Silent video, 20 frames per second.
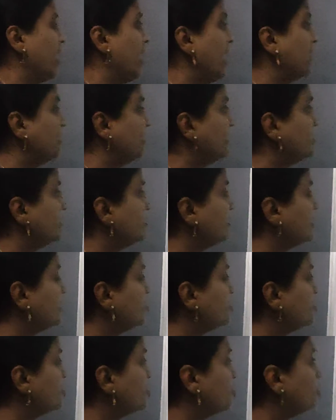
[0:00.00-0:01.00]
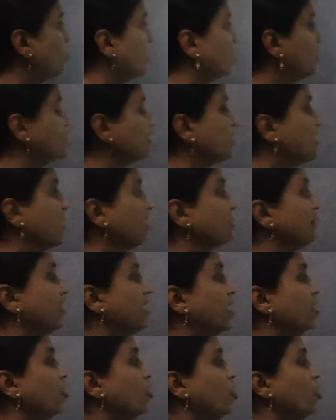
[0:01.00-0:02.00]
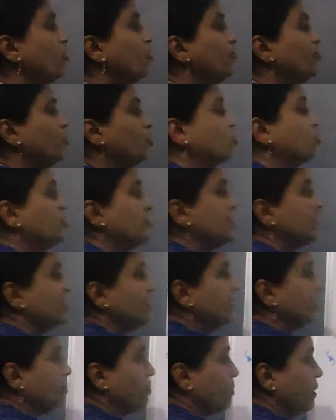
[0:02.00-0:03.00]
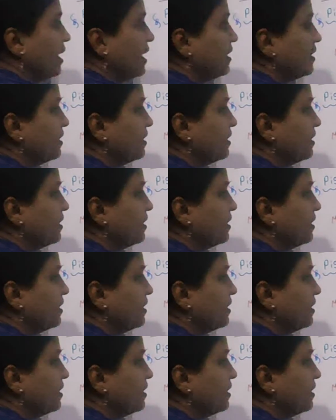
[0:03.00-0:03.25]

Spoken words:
And these integuments, they are not fused at the tip.